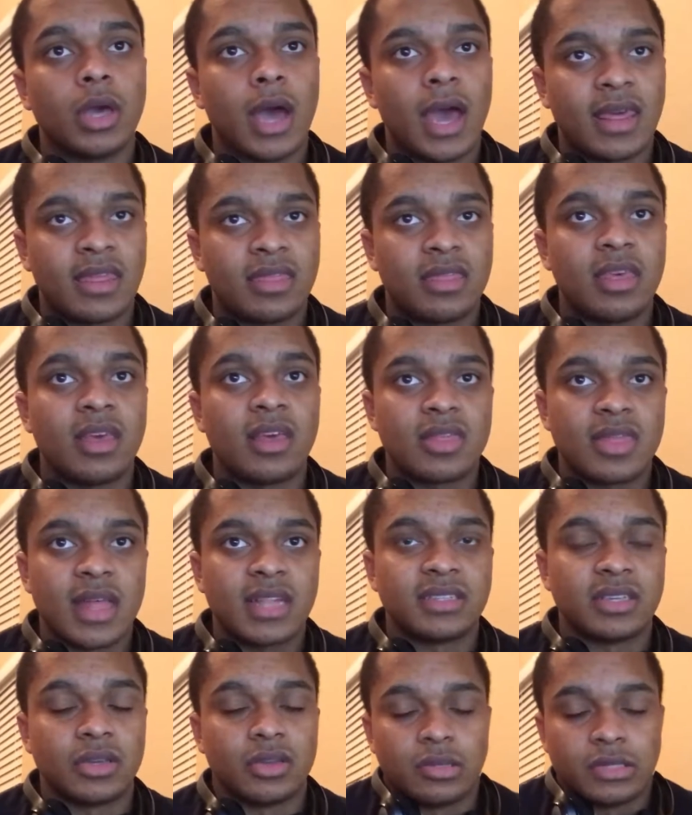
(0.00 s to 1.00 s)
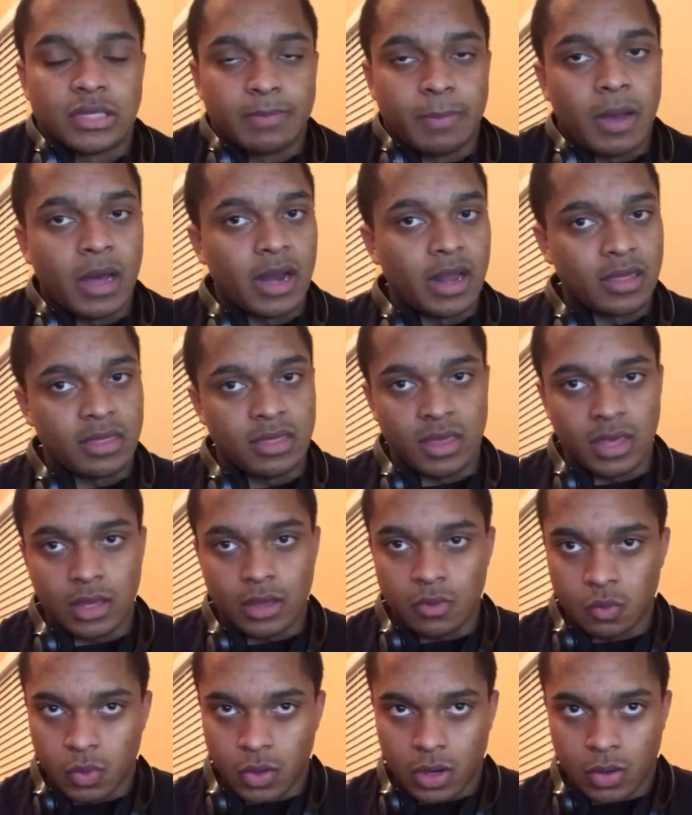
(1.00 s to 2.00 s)
I think that's a good spot. I
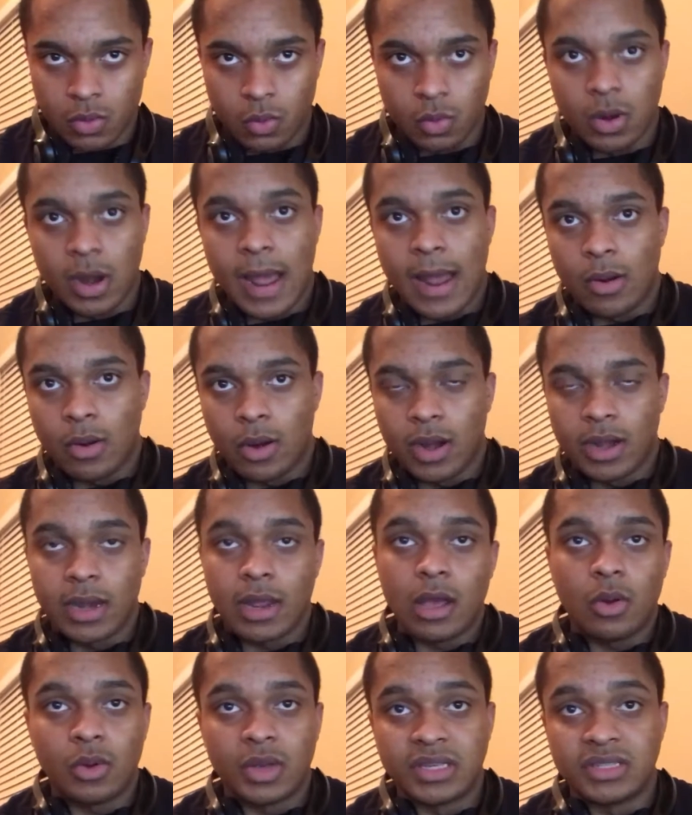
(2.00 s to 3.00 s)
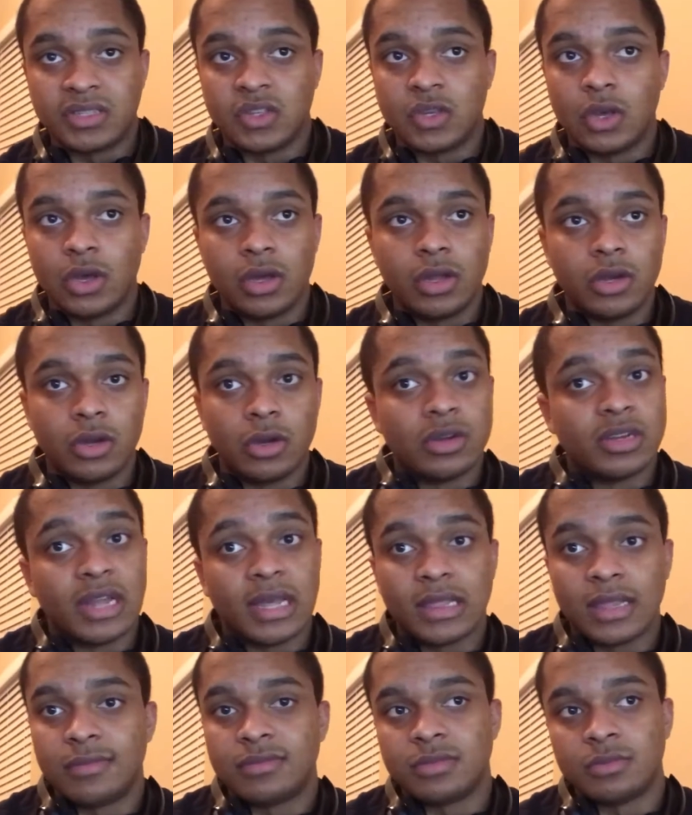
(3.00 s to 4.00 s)
think where we're at right now is good. Your
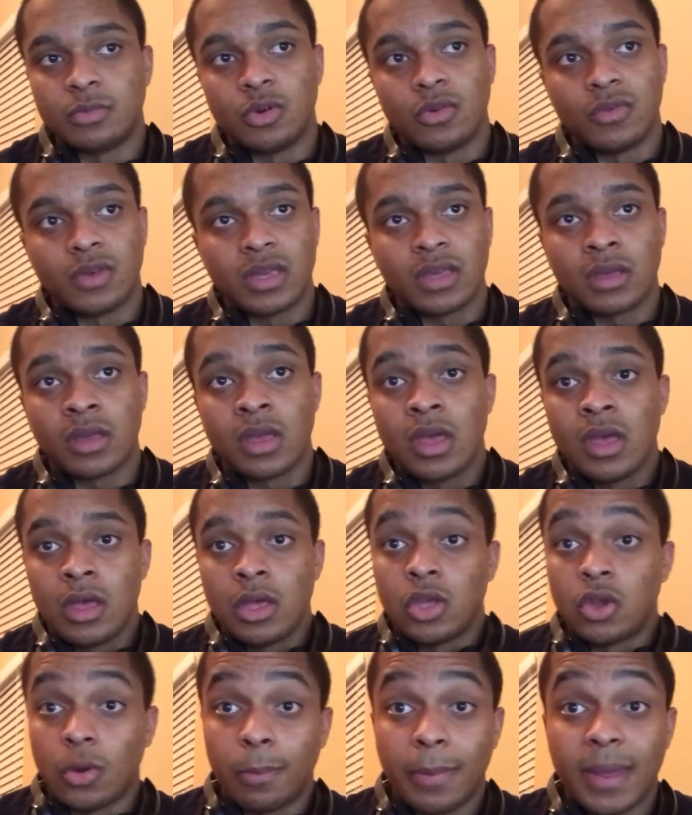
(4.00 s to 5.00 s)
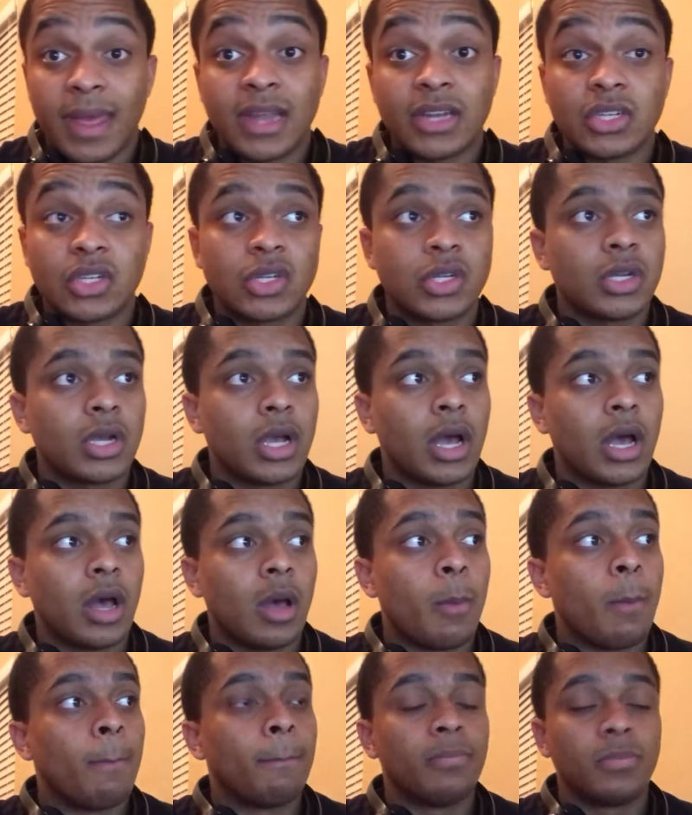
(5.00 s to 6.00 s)
deadlift's moving, your bench.
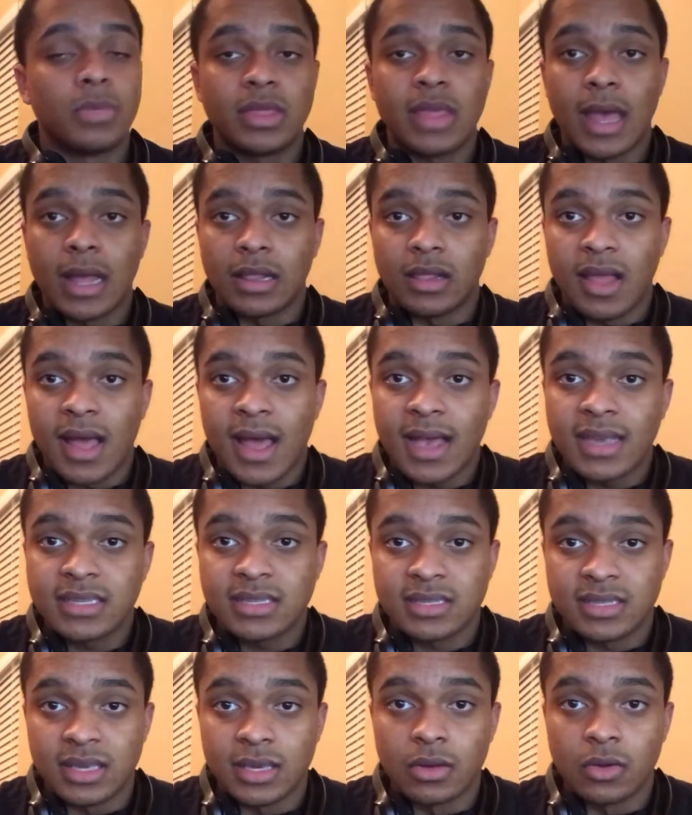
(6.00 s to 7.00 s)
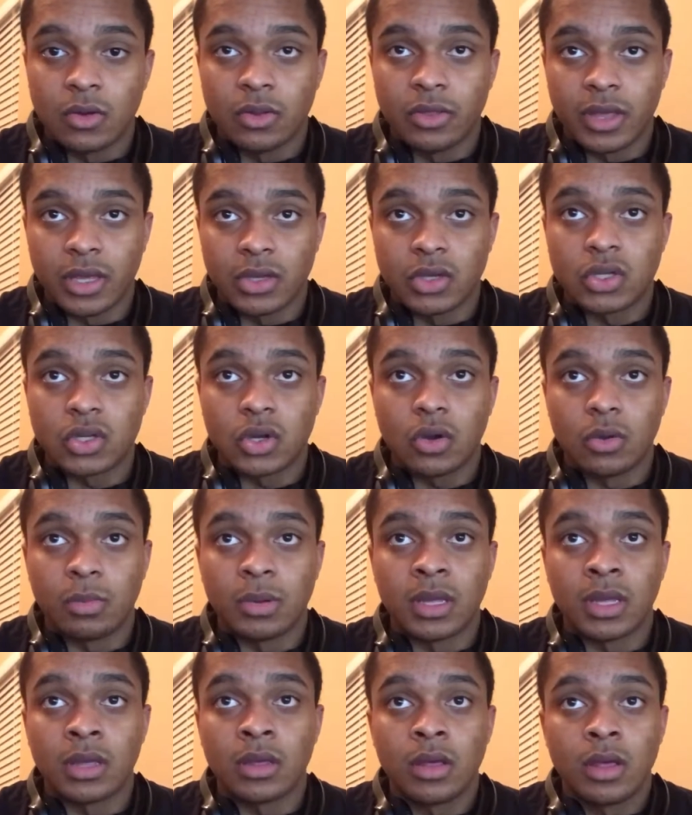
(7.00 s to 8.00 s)
That last single that you showed
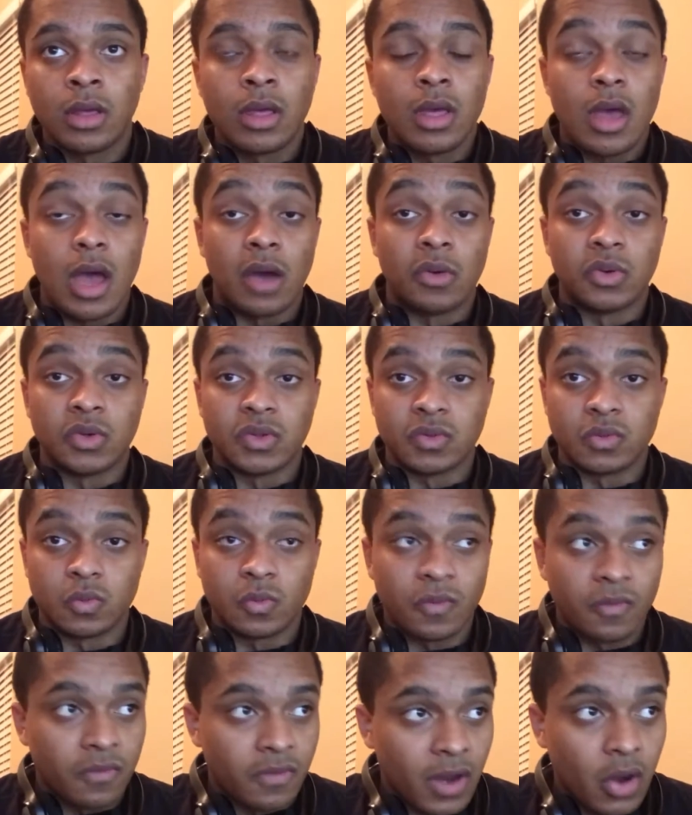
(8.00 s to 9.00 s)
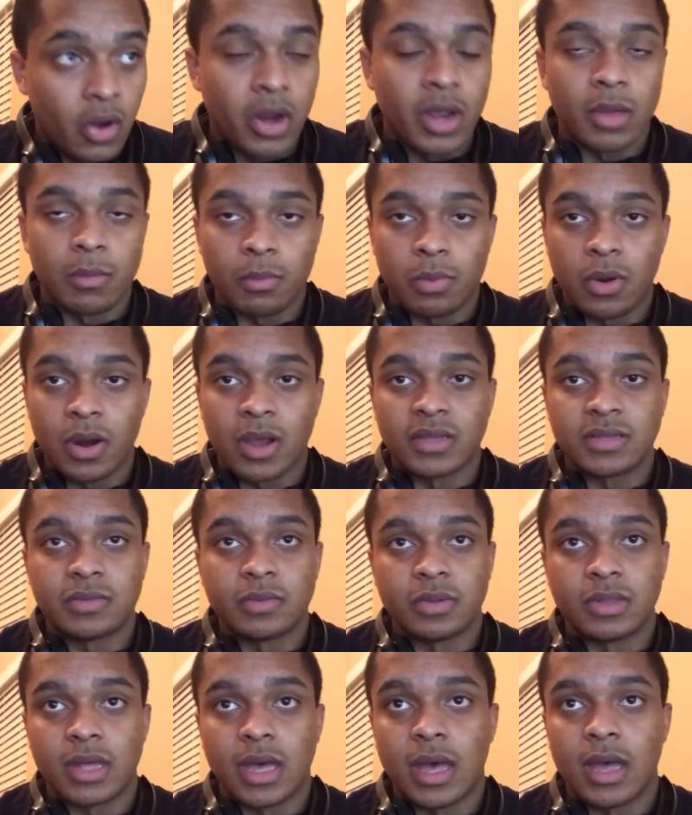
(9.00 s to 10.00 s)
me, I was very impressed
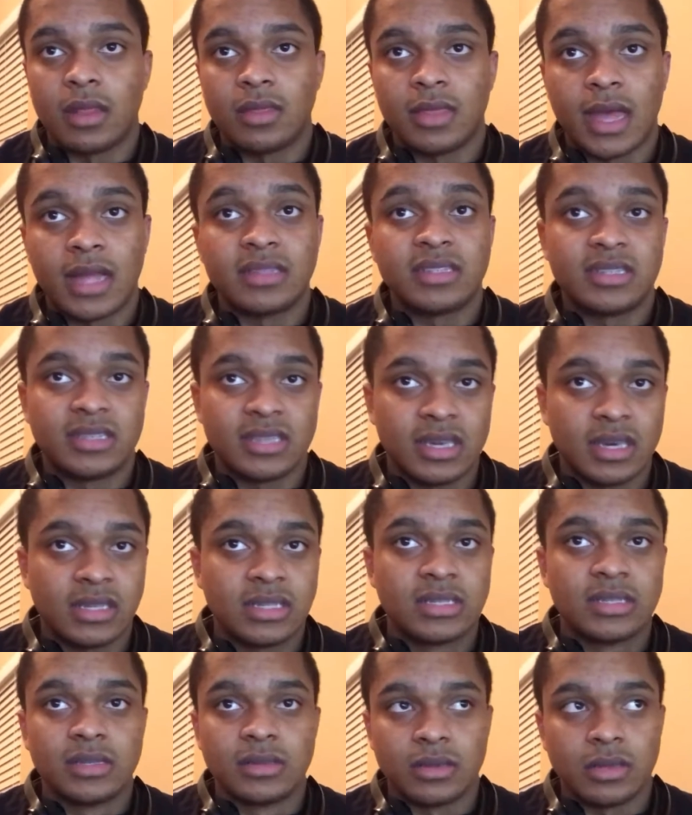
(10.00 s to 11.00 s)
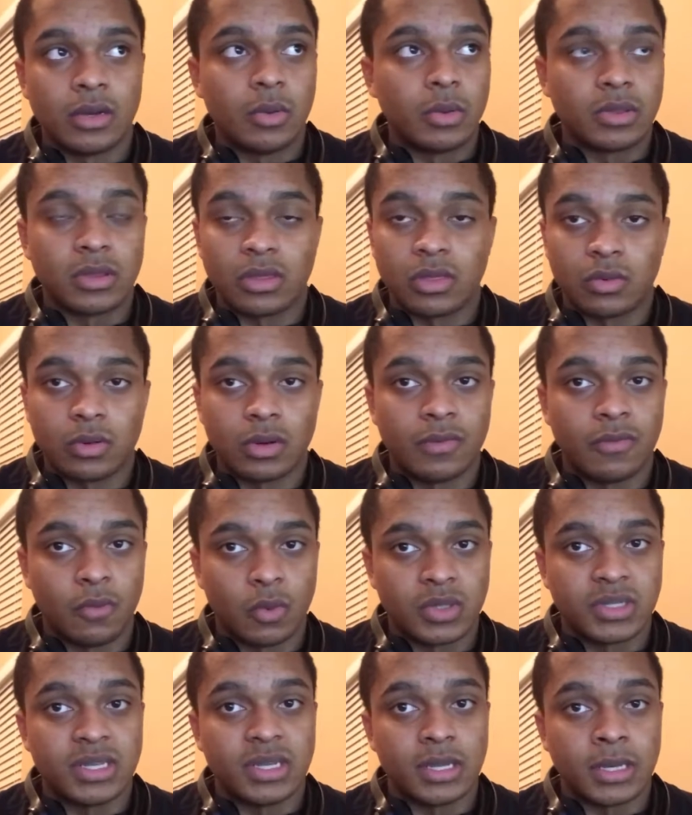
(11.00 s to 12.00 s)
with that. That six, with the
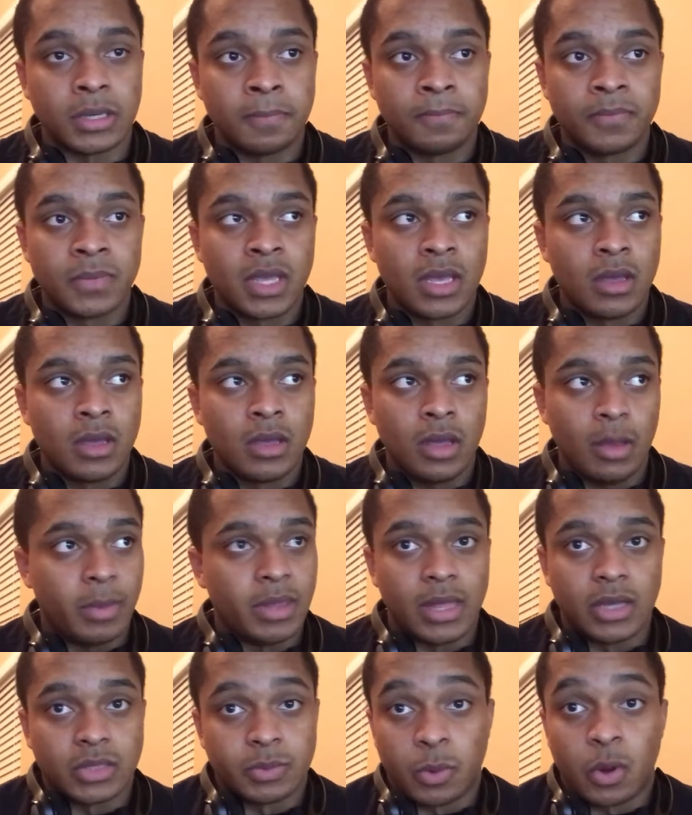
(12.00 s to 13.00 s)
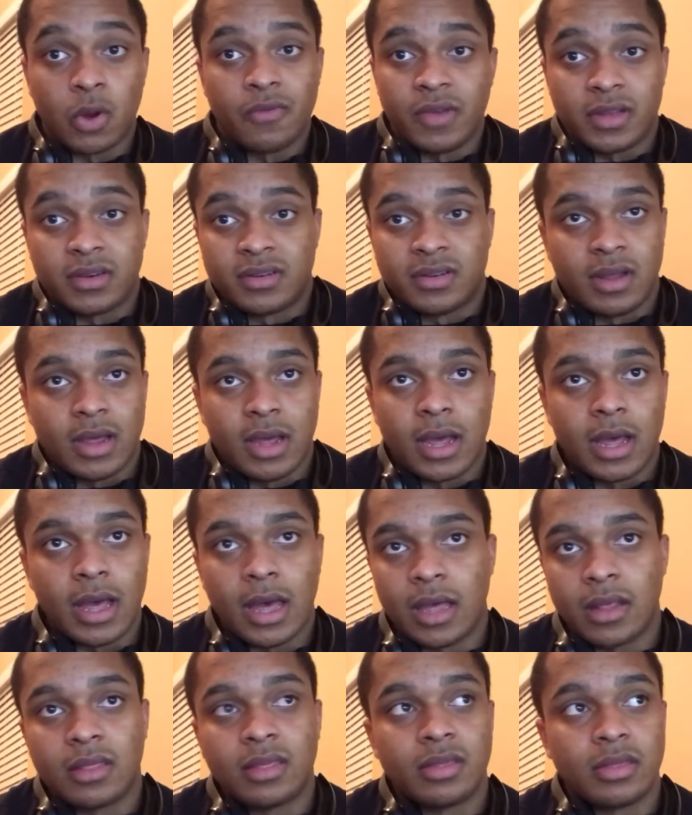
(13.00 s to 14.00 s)
314. I mean, that was perfect.
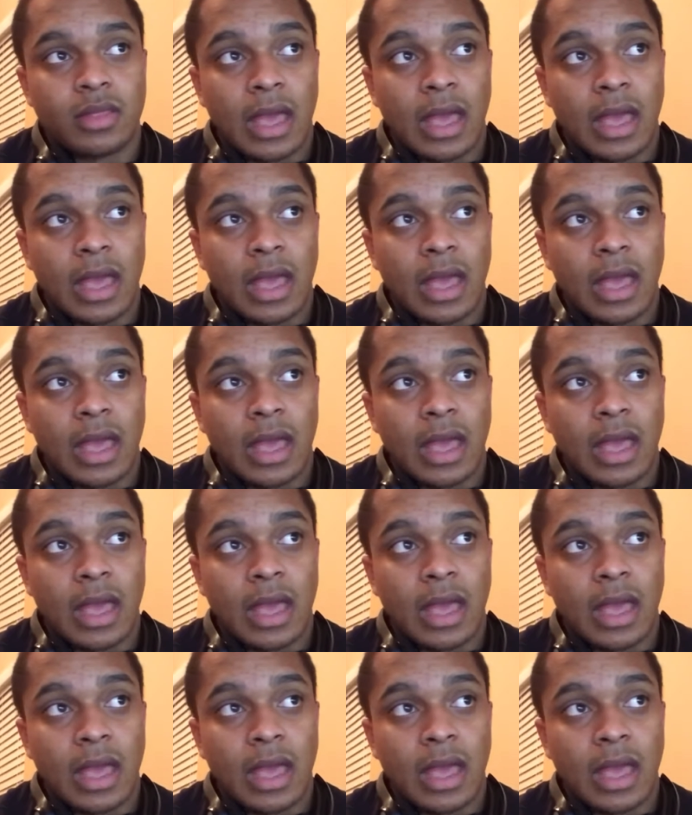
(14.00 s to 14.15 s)
I